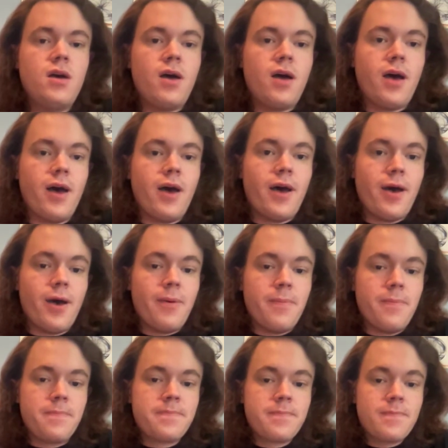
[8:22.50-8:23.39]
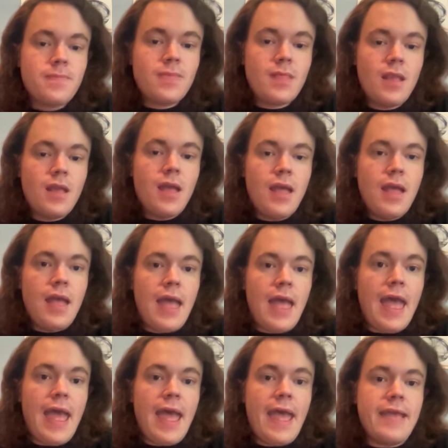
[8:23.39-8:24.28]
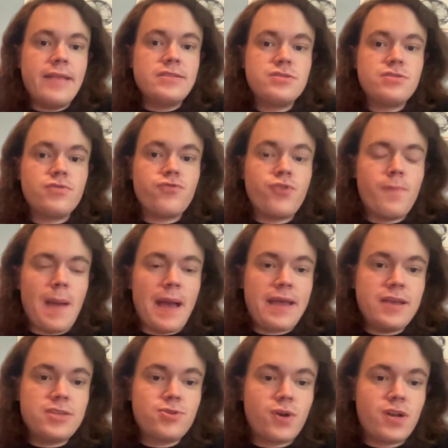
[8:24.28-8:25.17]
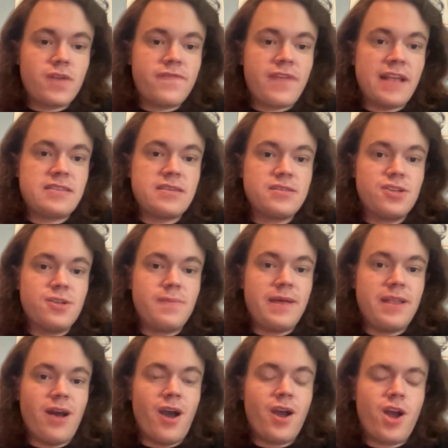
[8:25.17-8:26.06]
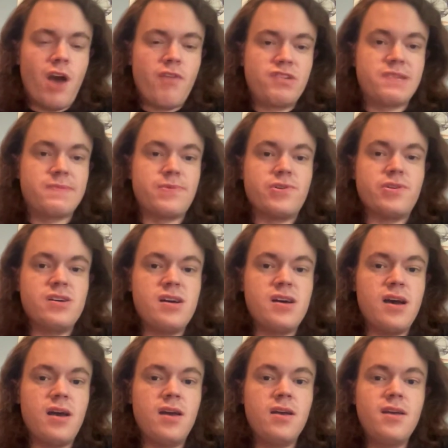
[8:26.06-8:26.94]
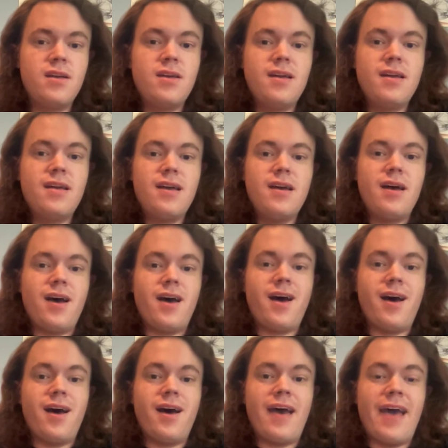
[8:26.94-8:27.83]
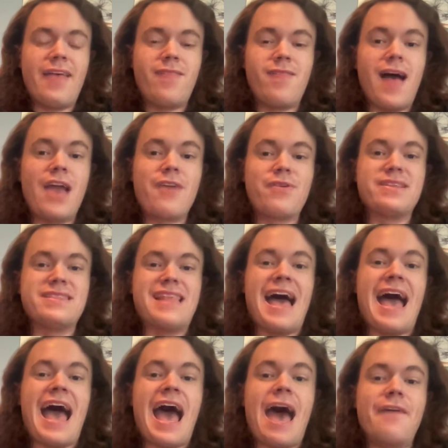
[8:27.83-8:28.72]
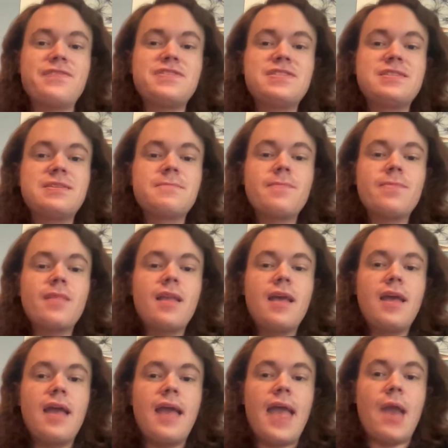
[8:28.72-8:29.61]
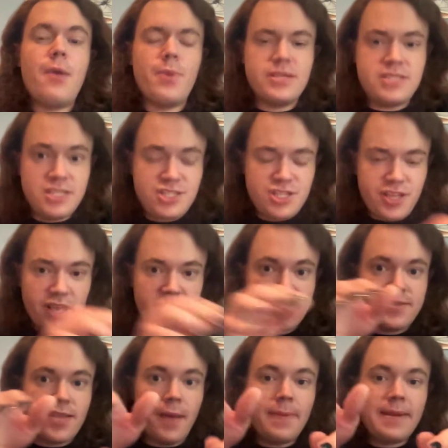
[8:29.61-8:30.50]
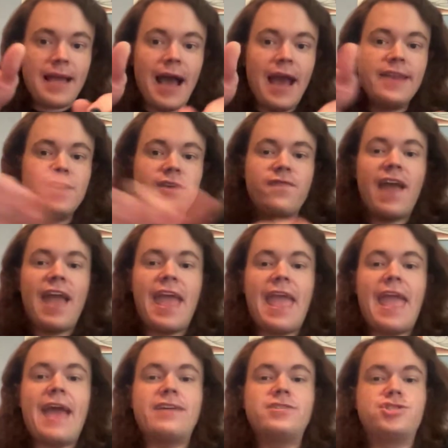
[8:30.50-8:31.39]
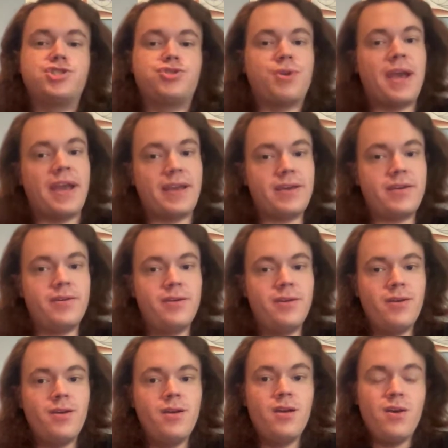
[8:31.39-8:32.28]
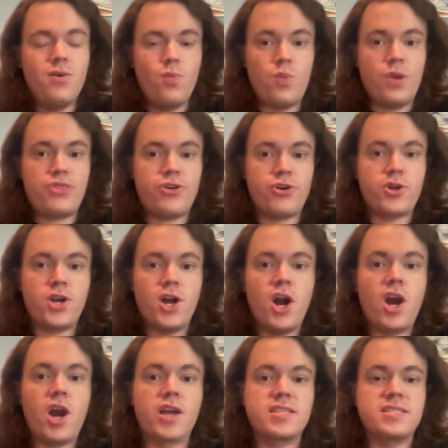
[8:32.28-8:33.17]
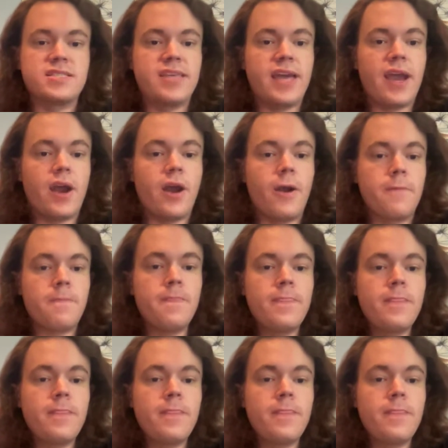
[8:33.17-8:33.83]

And Rebecca sort of gets a little bit uncomfortable. And Lyra laughs. And we see she does some kind of hand trick with her cards there.